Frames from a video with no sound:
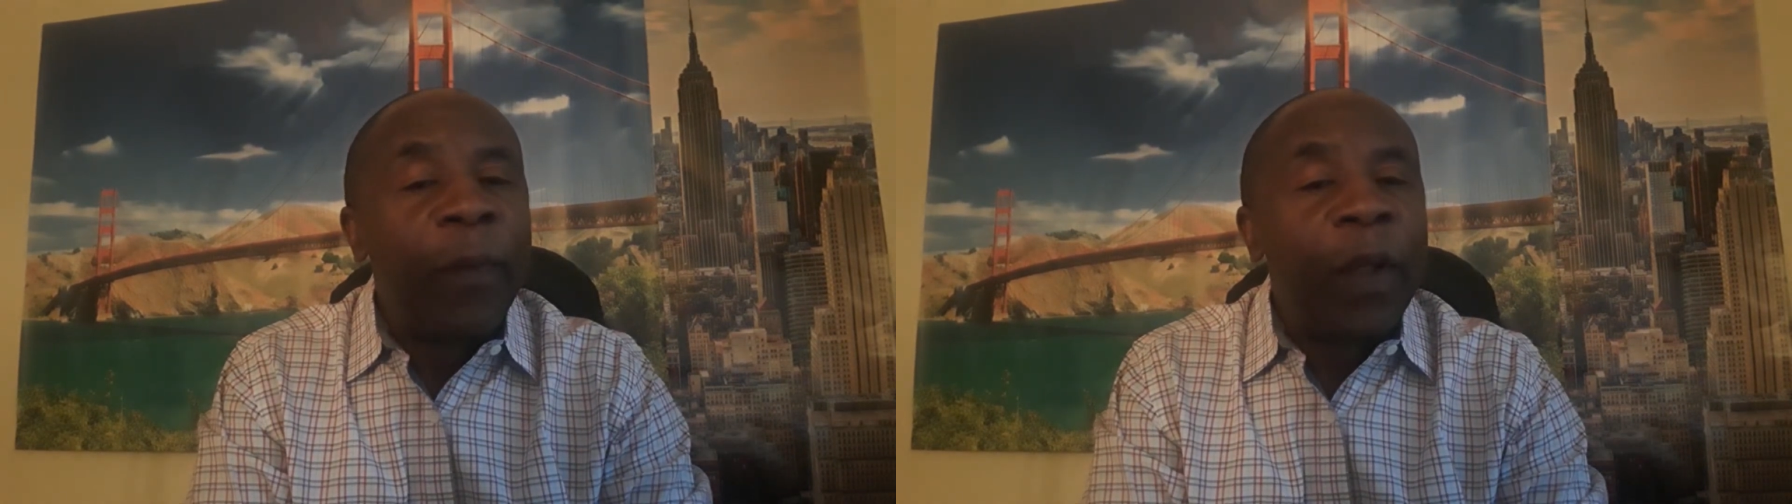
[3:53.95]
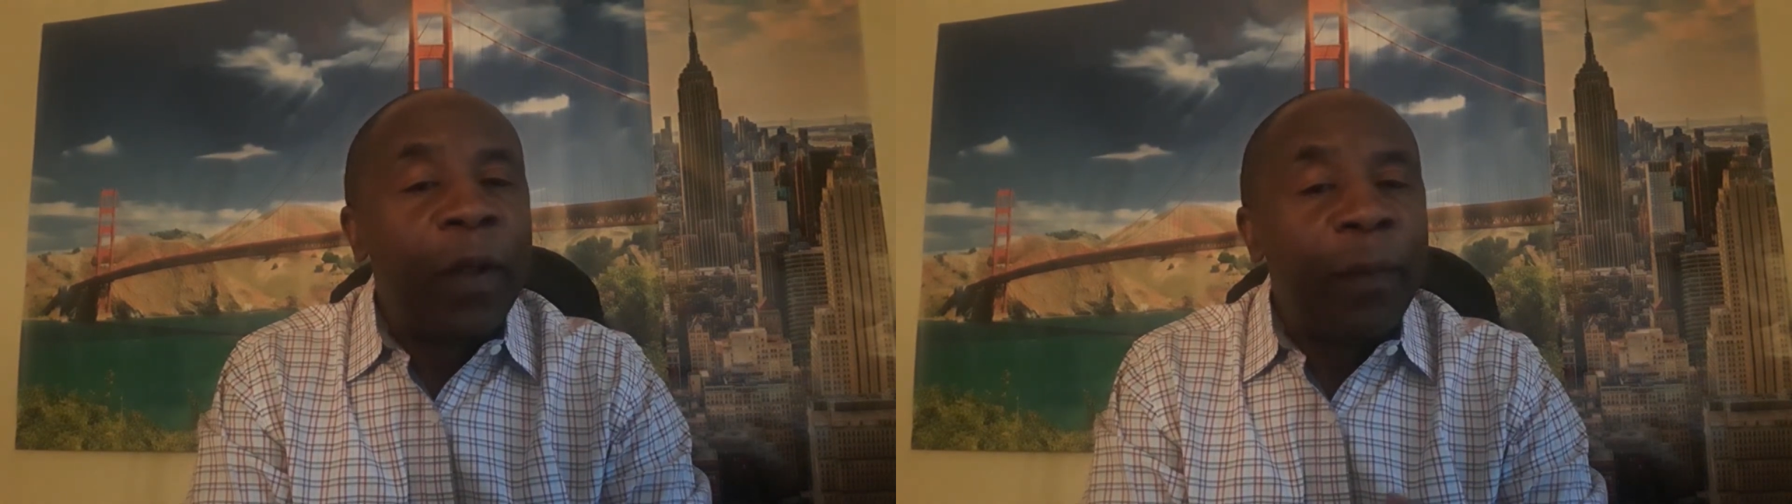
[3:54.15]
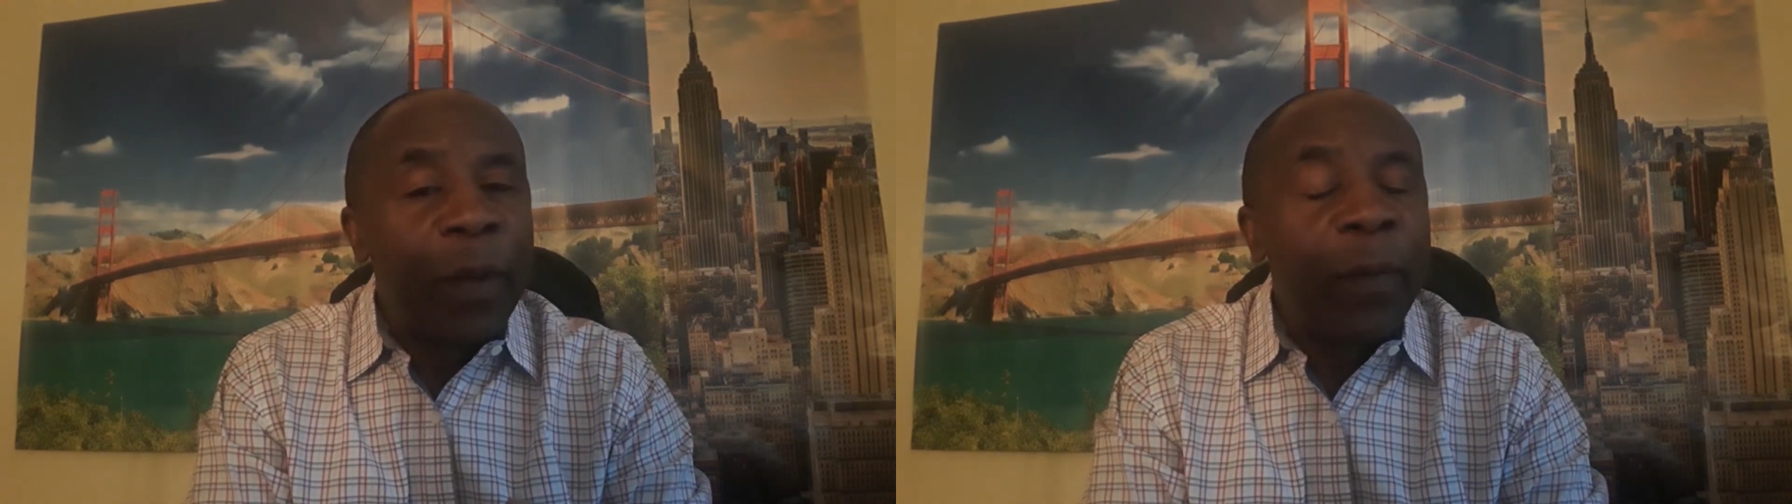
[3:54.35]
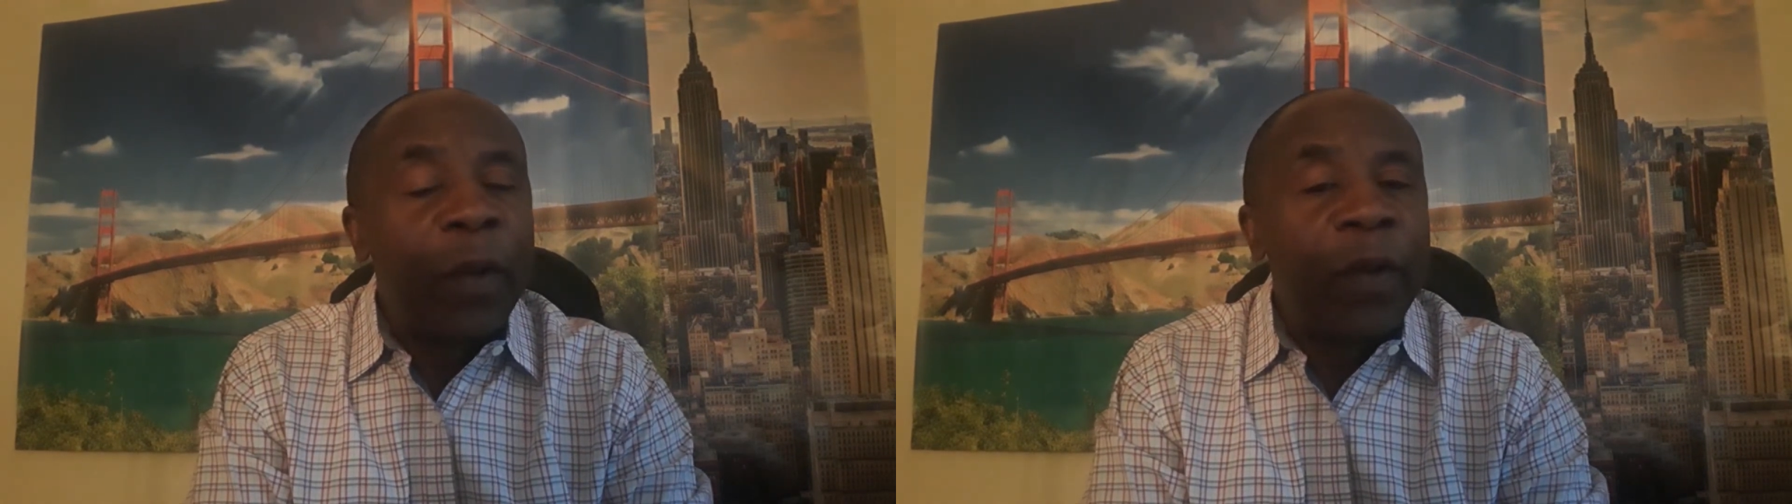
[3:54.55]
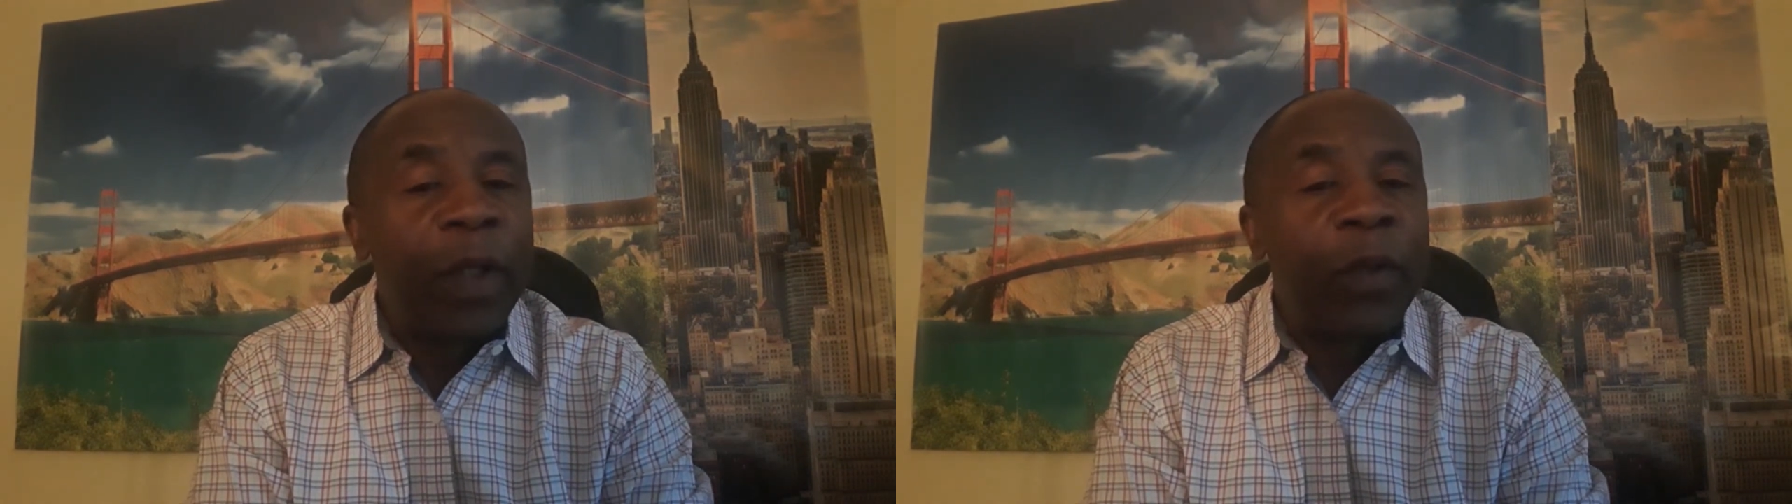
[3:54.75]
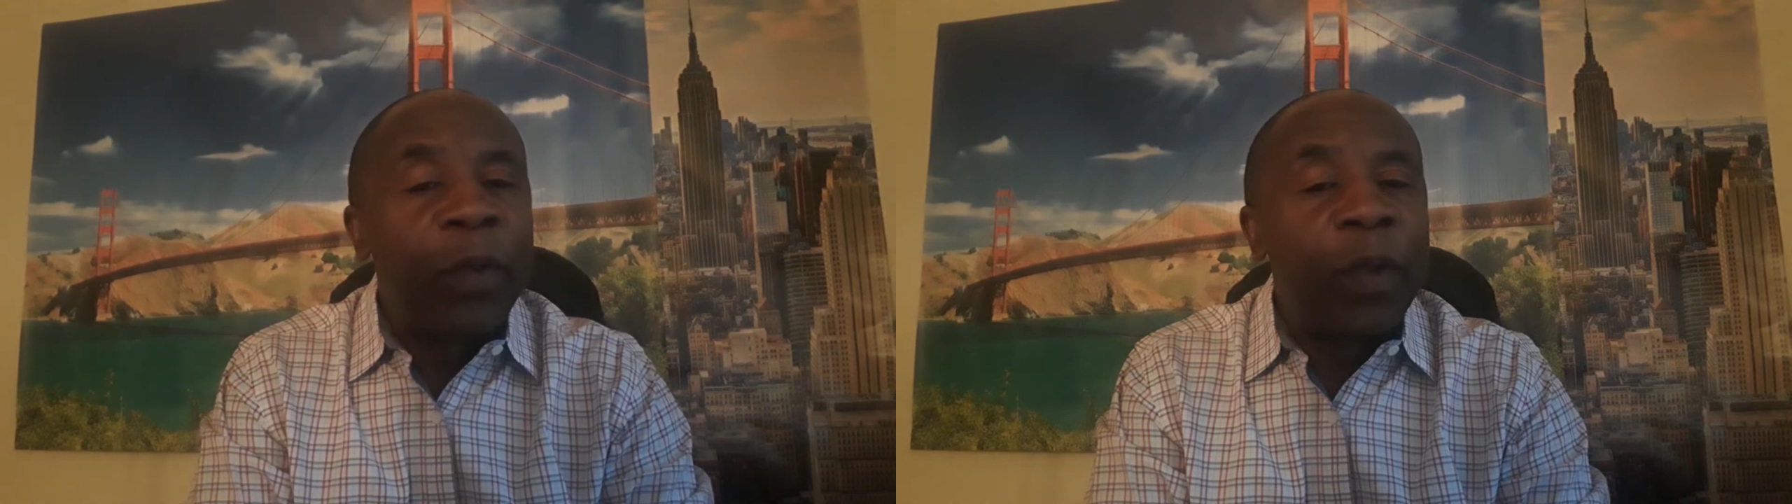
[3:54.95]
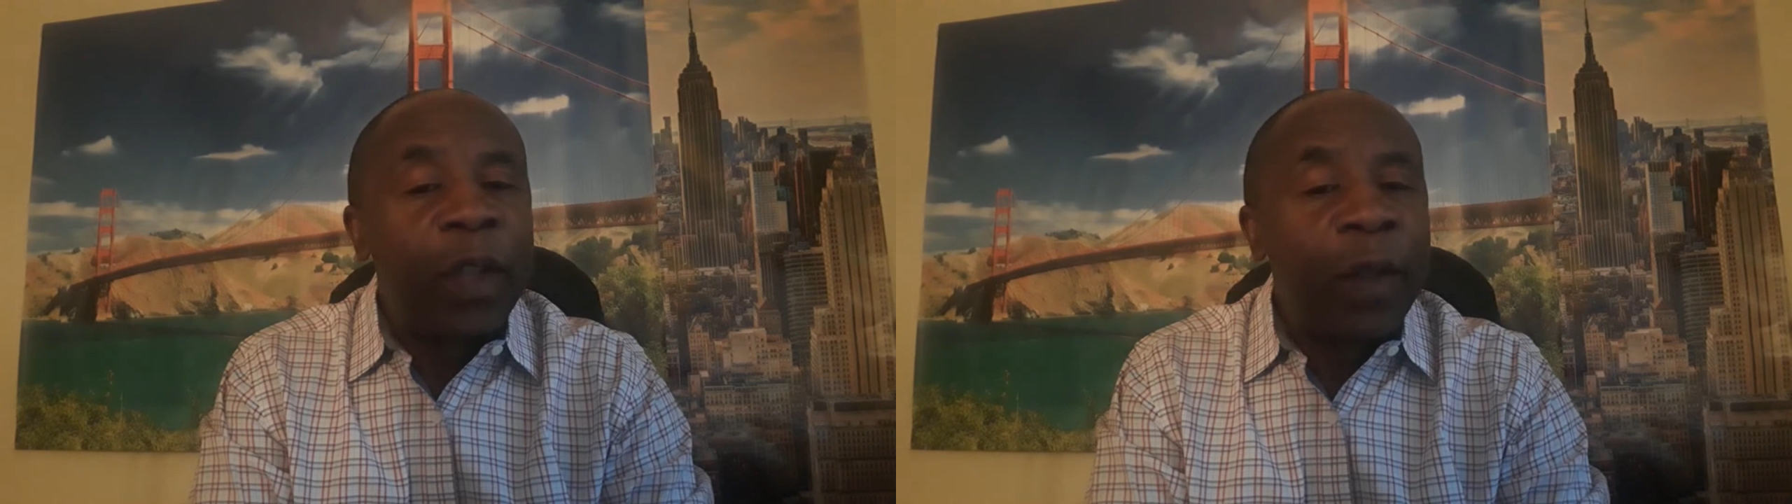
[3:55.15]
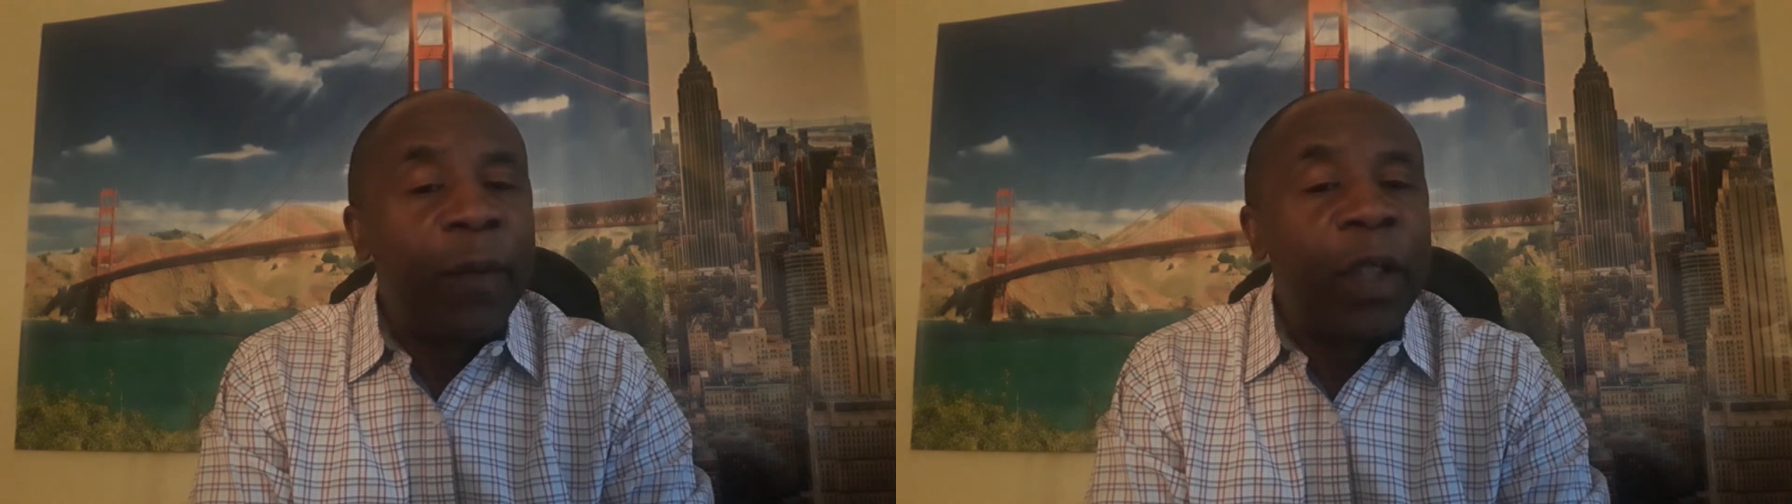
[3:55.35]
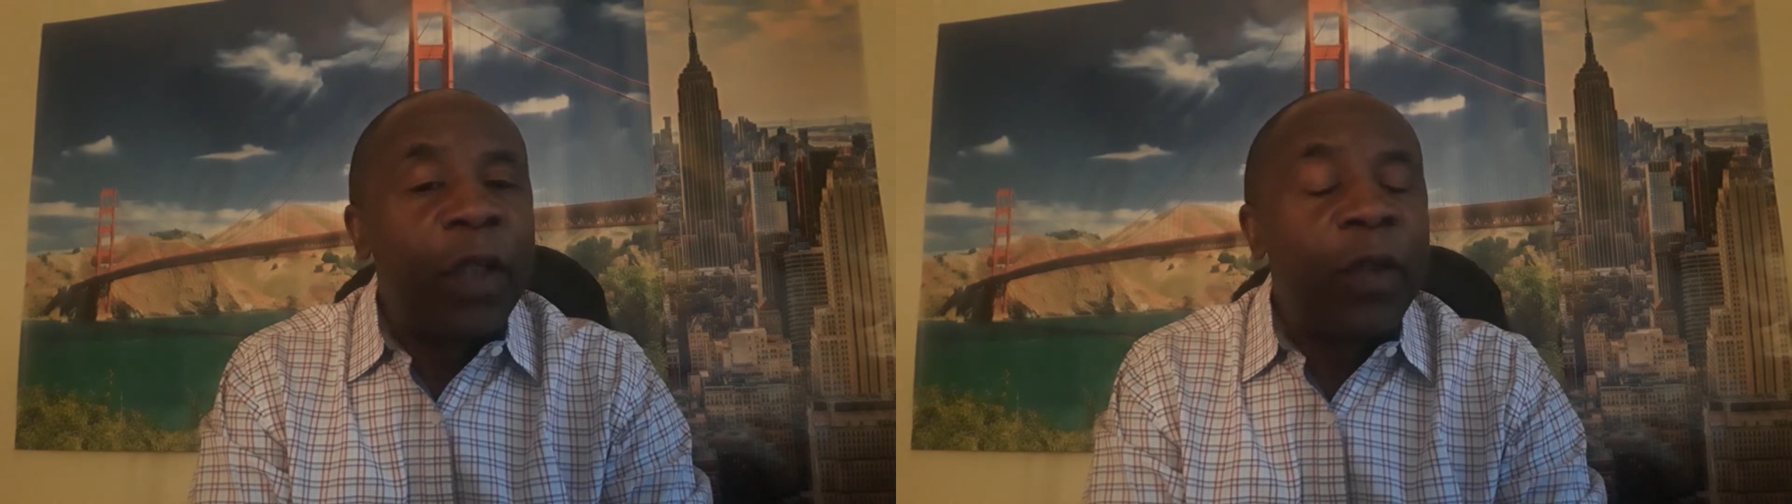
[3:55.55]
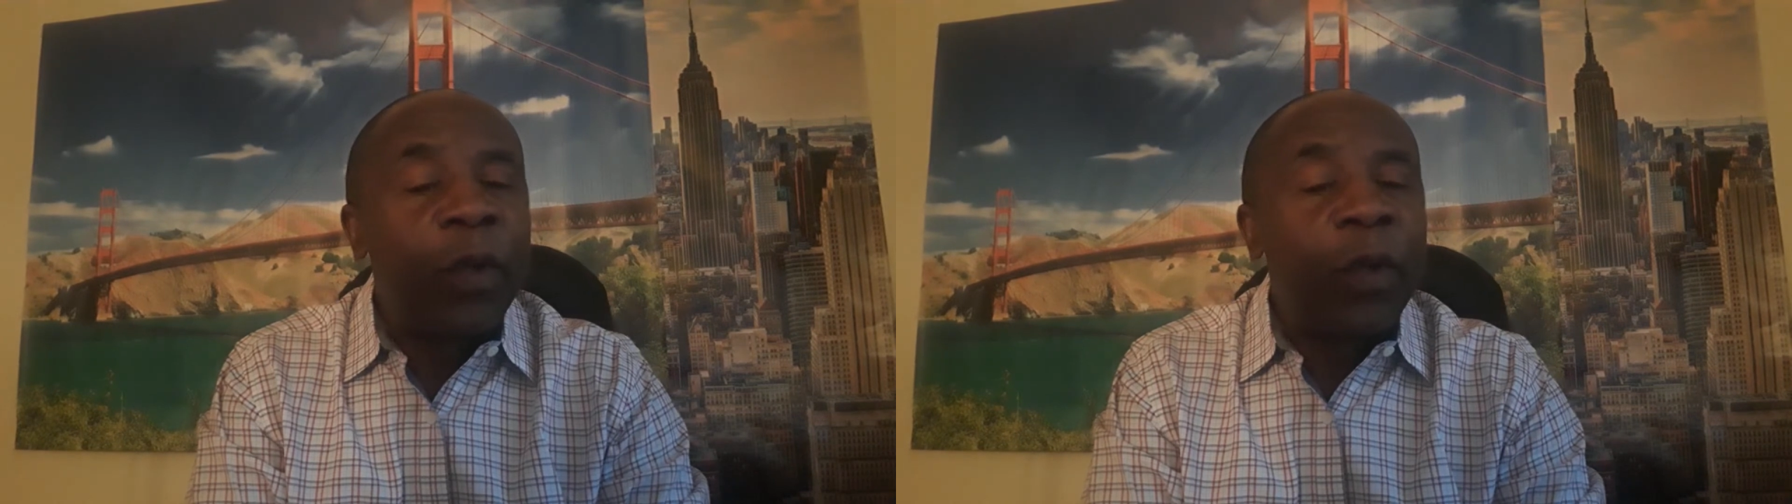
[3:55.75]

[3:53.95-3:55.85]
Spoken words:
the people trying to intimidate